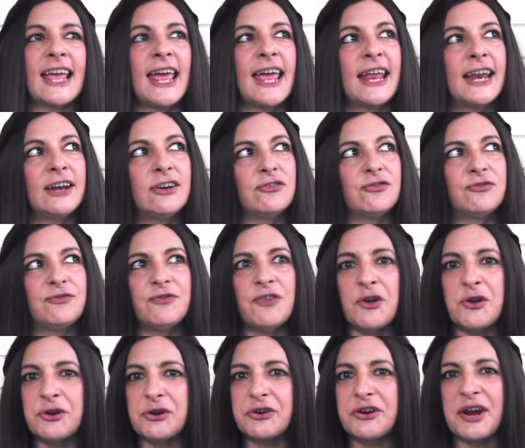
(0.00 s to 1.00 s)
and
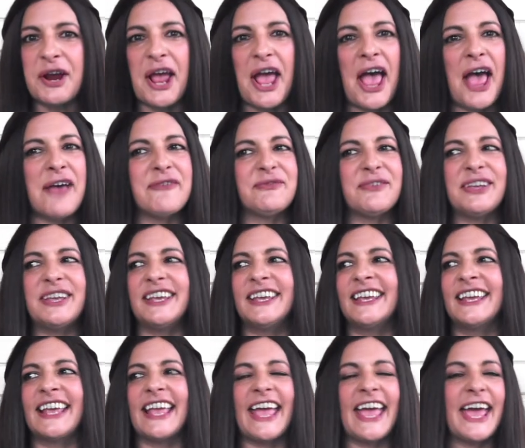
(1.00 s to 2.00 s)

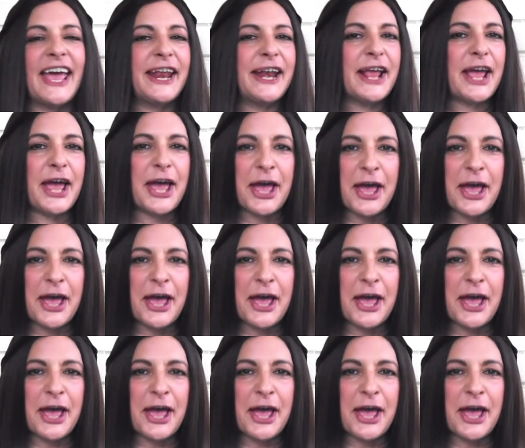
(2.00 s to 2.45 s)
photographing and